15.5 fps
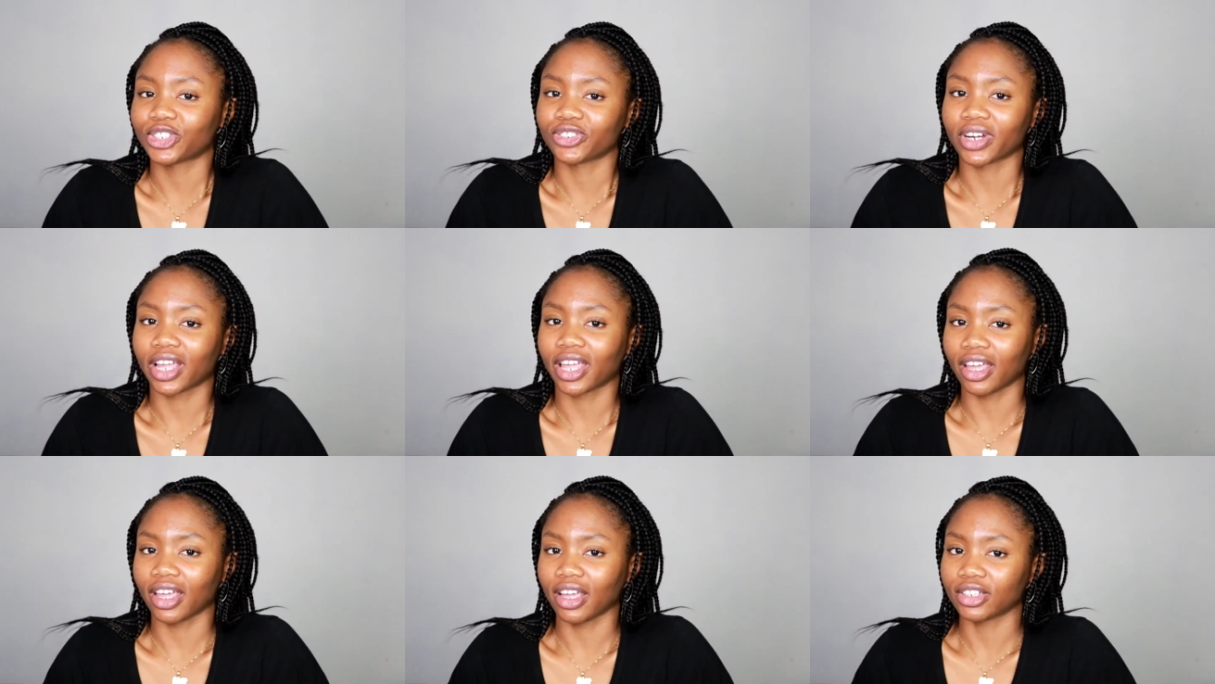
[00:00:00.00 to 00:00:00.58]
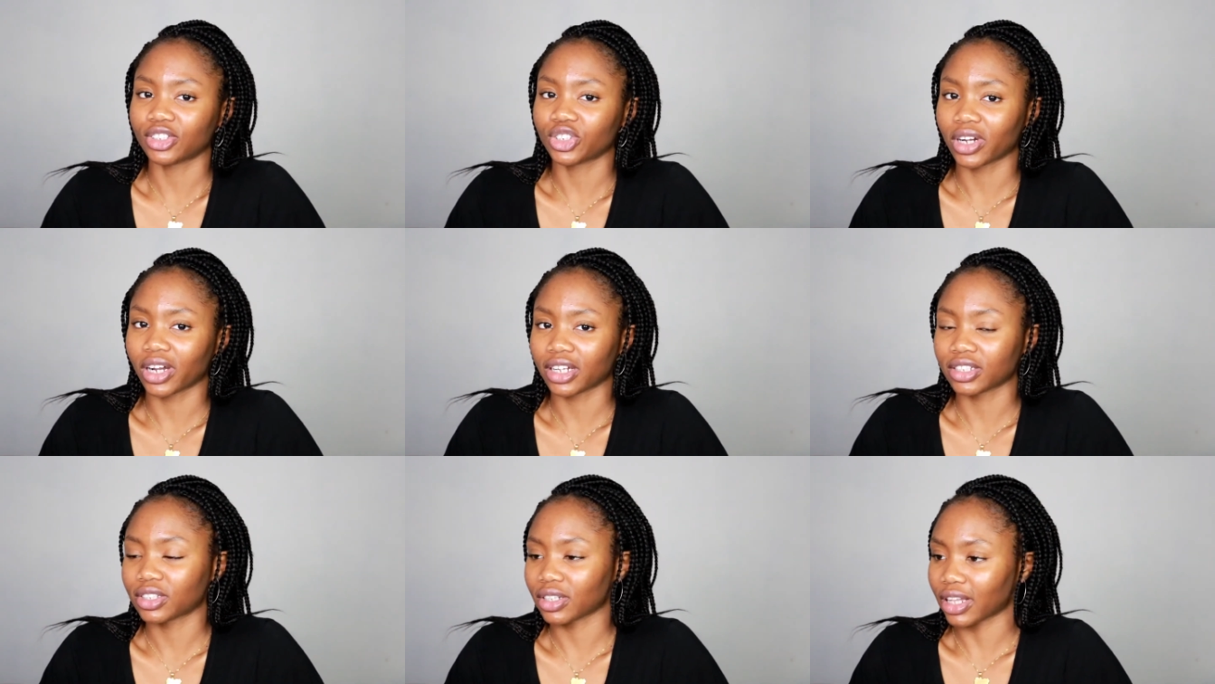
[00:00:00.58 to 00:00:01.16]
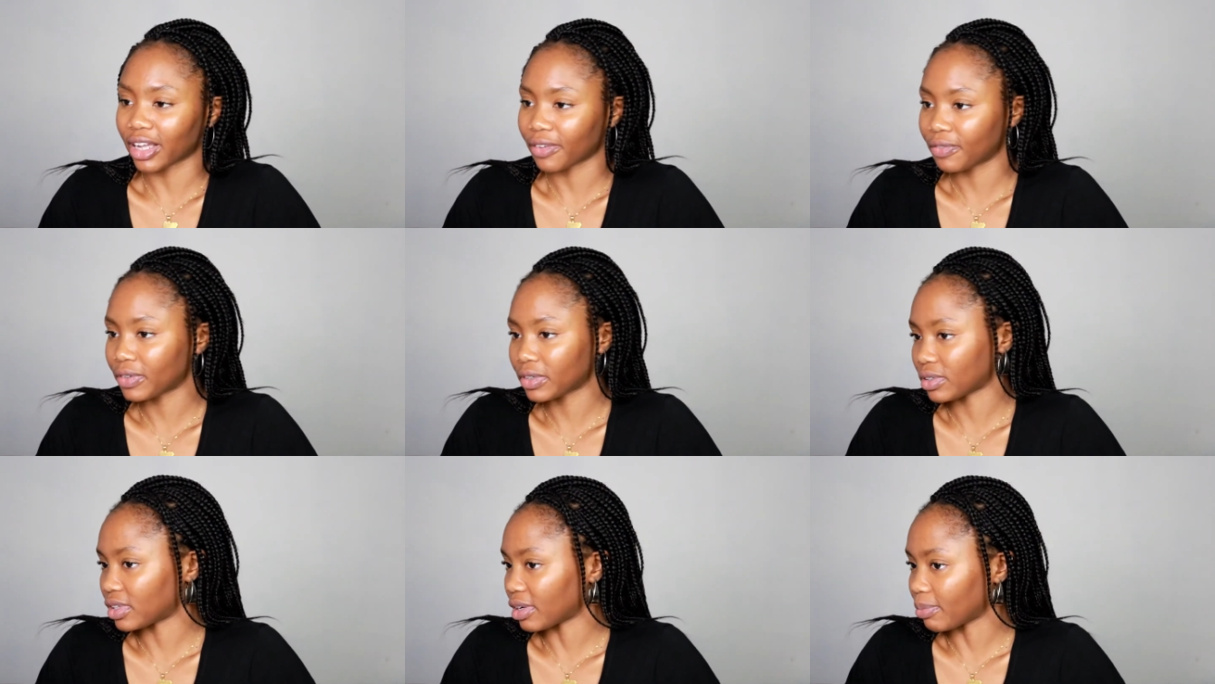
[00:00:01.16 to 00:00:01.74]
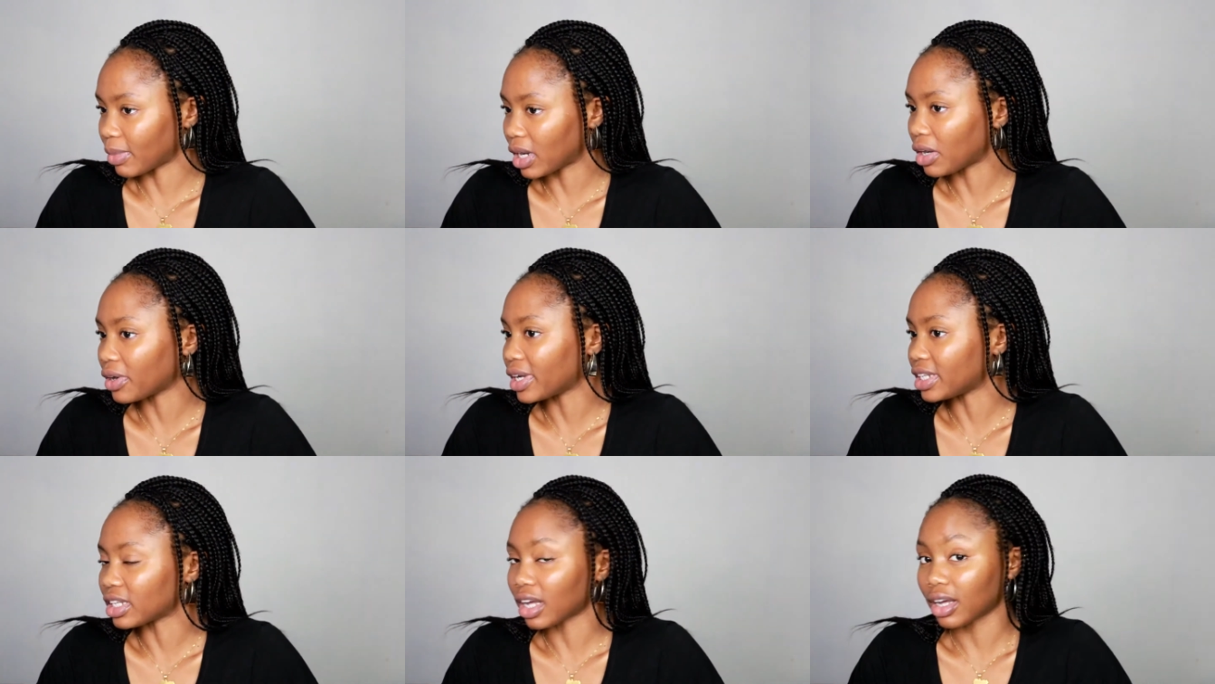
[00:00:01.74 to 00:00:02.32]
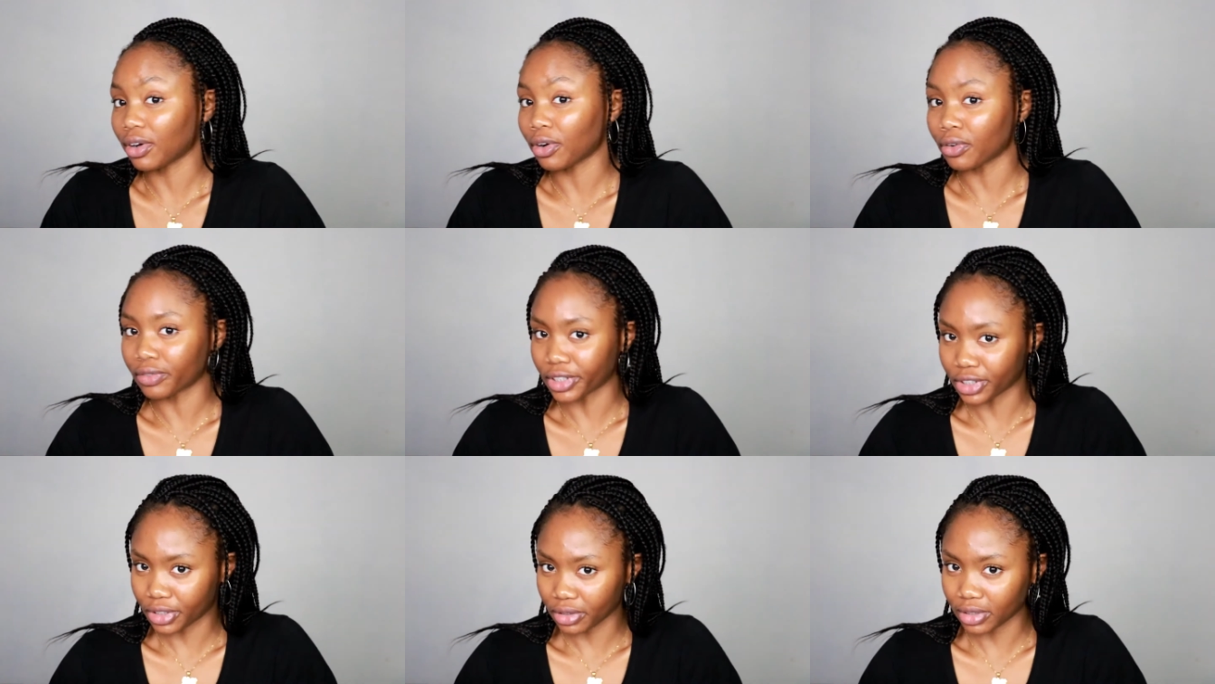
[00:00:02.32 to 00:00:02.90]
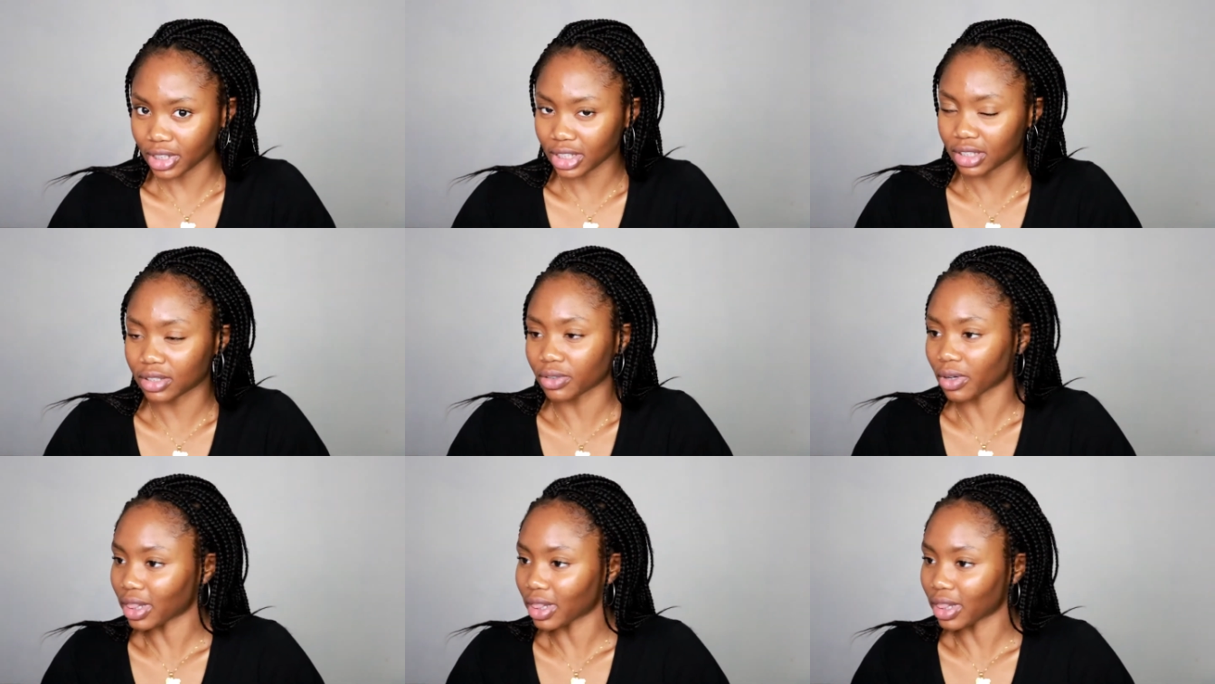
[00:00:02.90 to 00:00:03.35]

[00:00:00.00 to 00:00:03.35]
tricky trying to like fill them out and not overdo it,